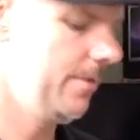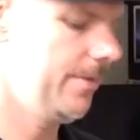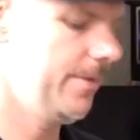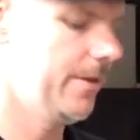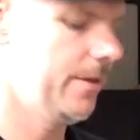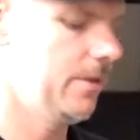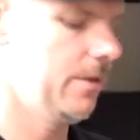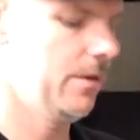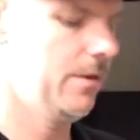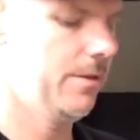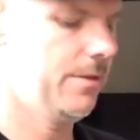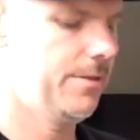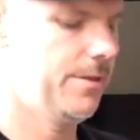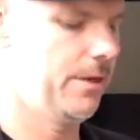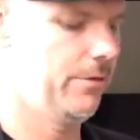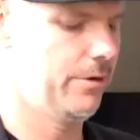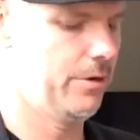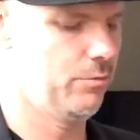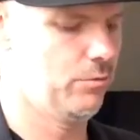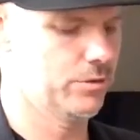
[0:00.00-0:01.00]
that
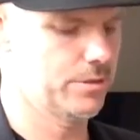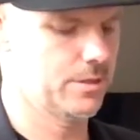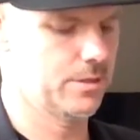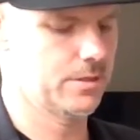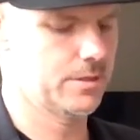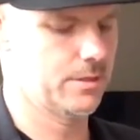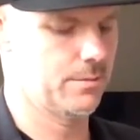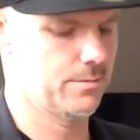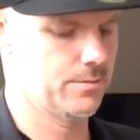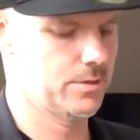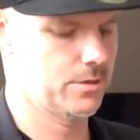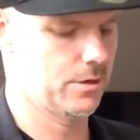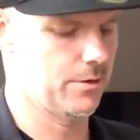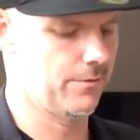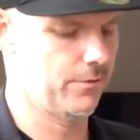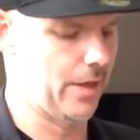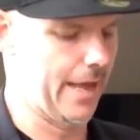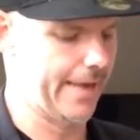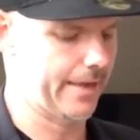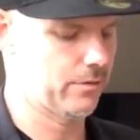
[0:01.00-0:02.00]
theory wasn't some sort
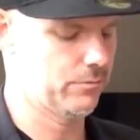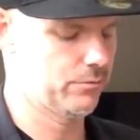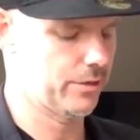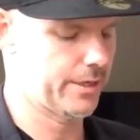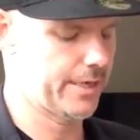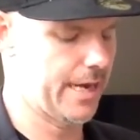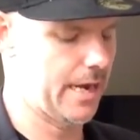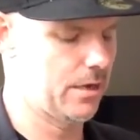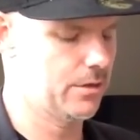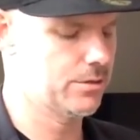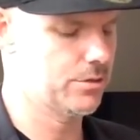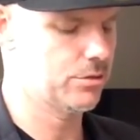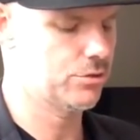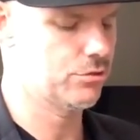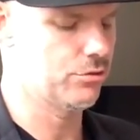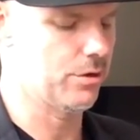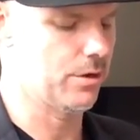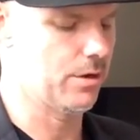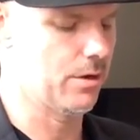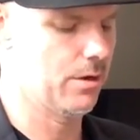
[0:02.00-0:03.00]
of like
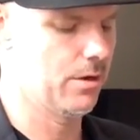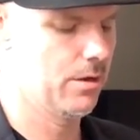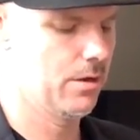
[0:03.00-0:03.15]
recalcitrant